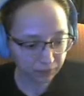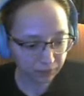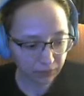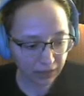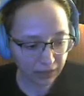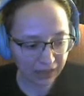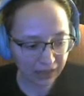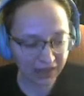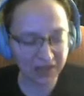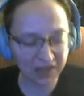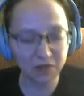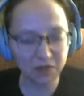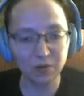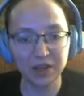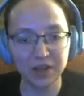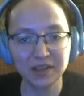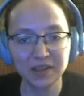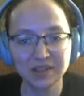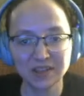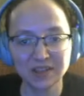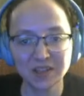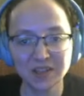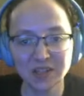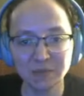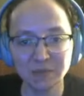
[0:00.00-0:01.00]
Anyway,
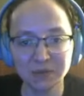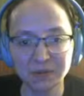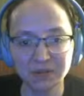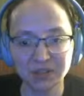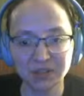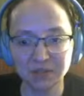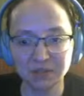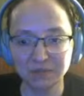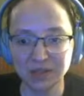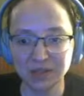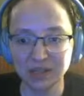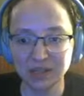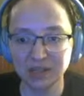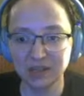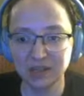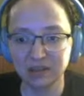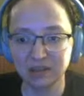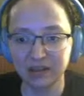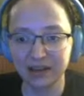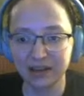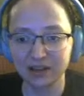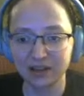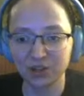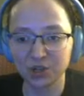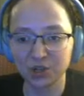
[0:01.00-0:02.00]
this is supposed to be
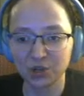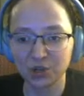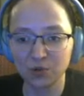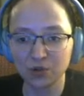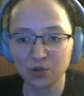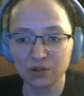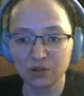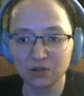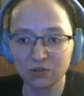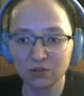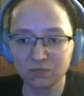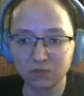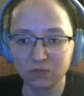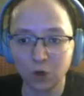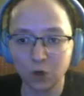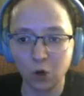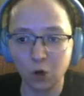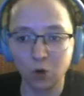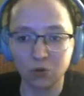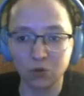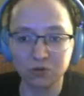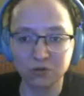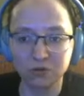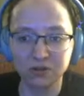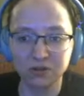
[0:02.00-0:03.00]
like a short
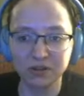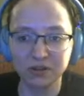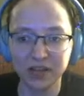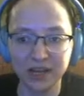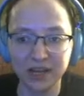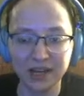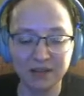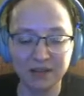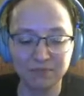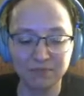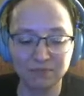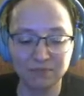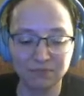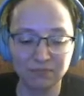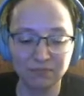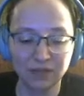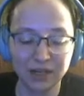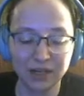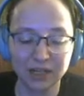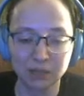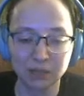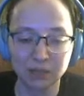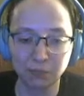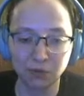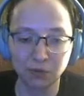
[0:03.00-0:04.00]
horror game,
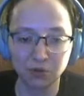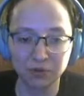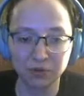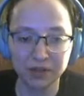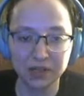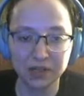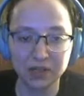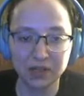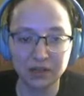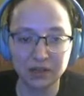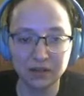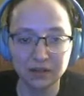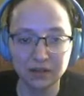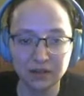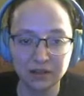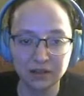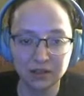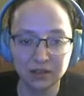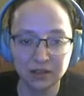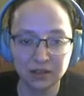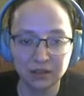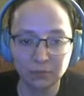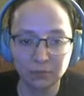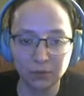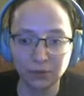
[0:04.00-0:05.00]
explore-y,
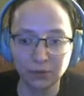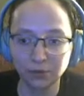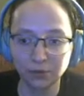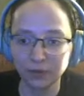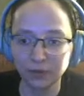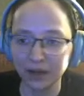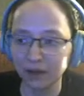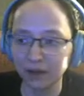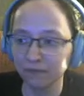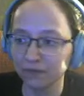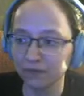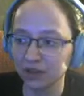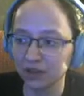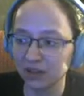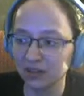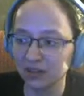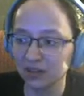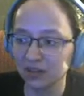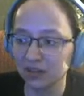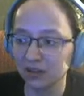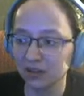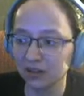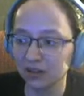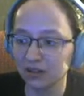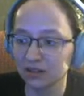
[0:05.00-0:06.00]
poke around, find
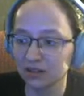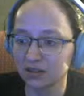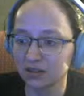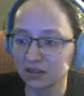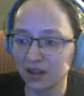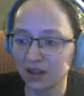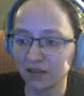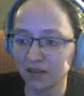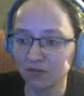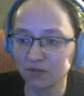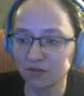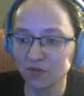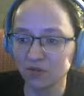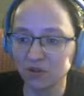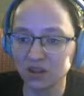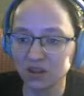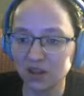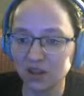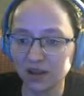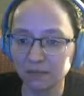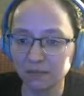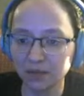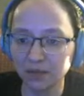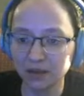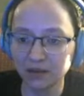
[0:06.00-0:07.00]
things. I don't know a
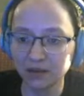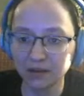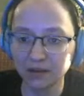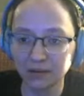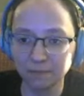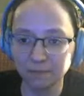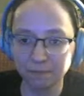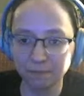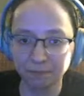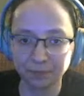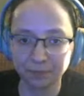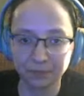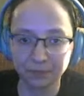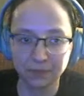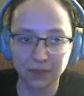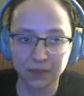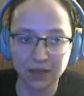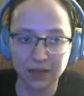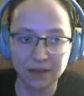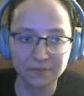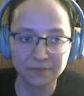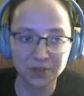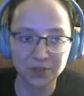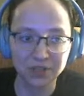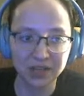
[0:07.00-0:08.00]
lot about it.
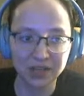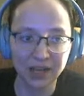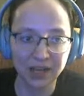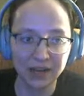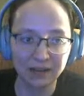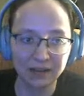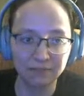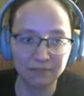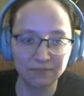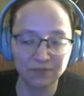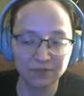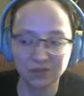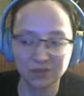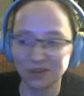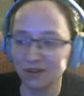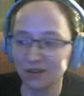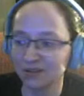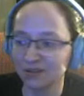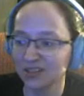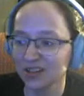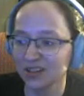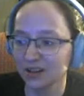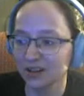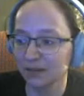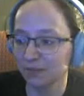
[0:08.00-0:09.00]
I've just had it for a long
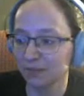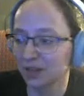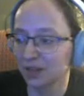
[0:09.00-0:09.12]
time.